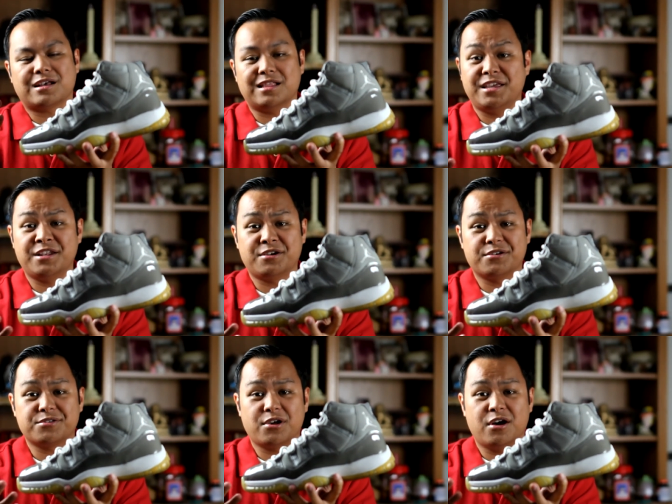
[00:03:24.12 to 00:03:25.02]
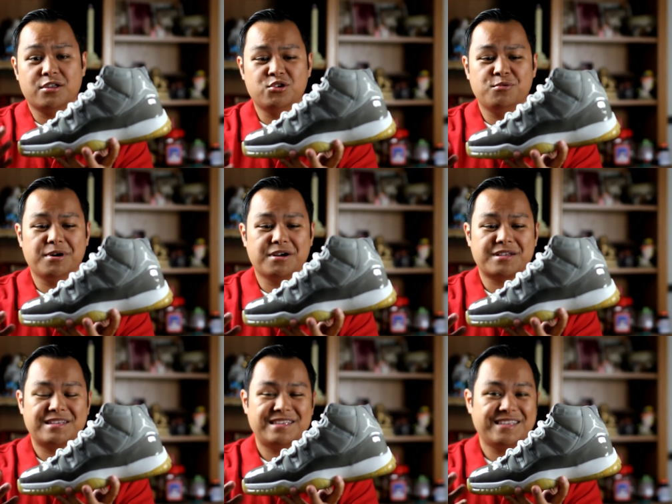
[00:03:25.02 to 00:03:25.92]
cleaners on
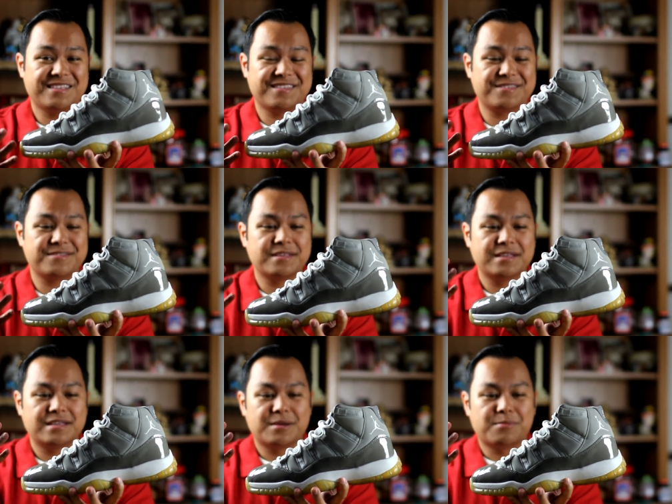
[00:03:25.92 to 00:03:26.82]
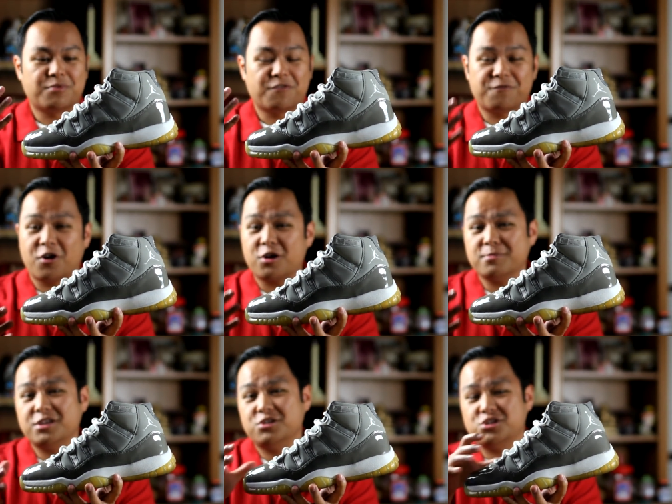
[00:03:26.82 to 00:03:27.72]
nubuck is
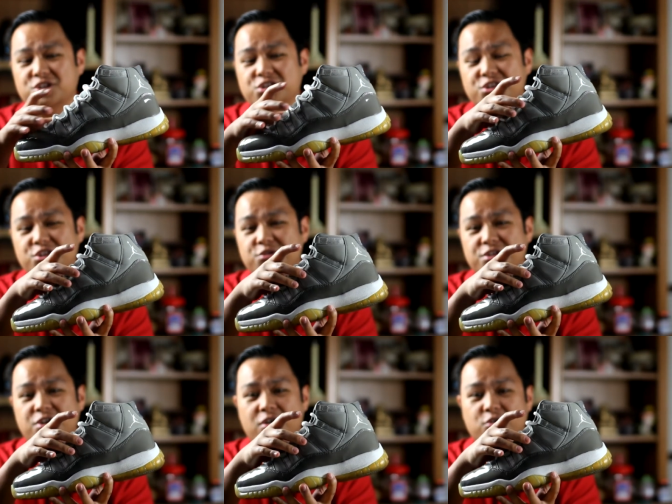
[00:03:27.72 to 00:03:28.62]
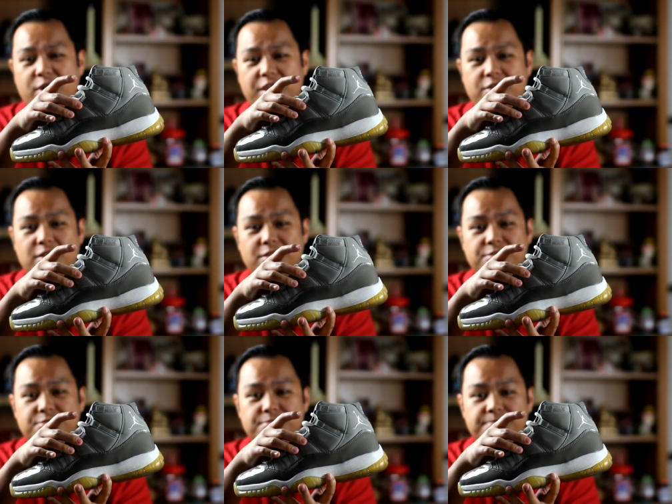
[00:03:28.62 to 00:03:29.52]
preferably you should just use it on gray
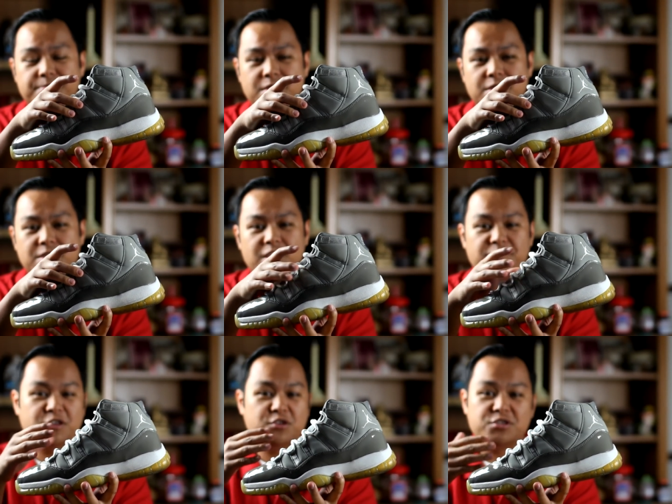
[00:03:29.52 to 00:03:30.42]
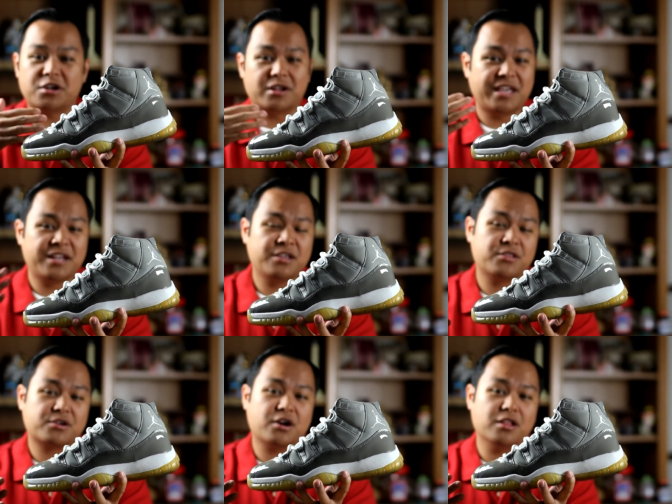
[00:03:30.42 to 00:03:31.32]
colors. If you use it on any
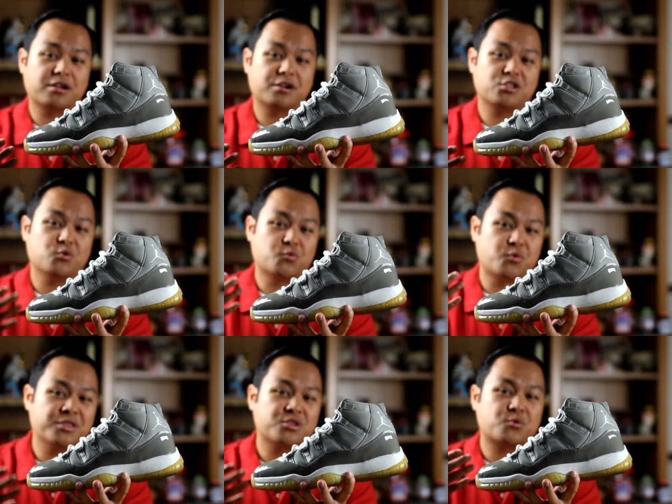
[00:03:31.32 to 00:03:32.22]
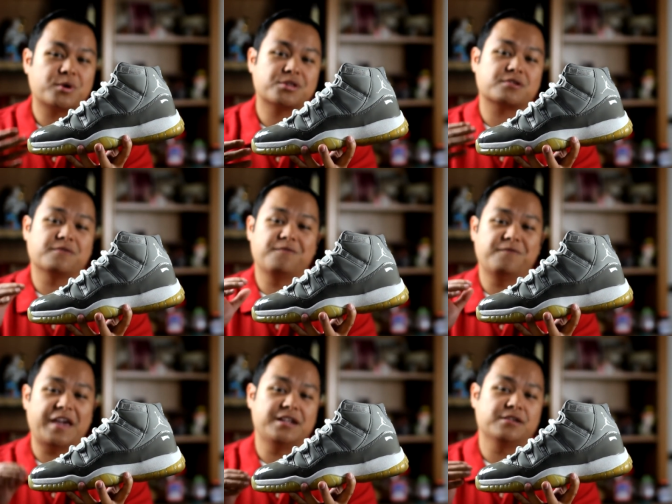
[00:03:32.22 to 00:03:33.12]
other color, you run the risk of
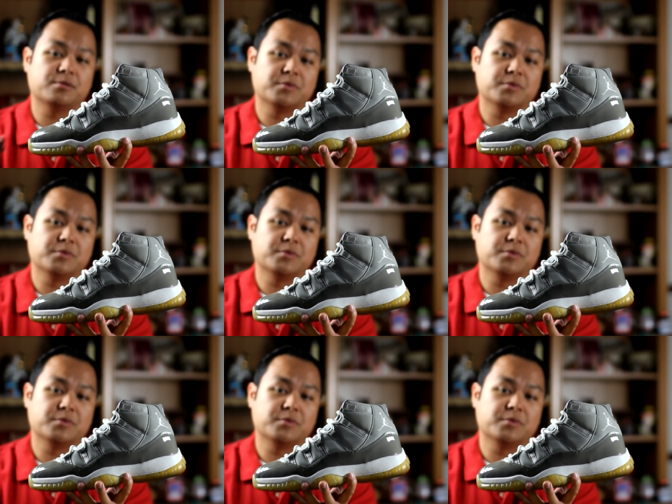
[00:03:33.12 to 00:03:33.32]
fading the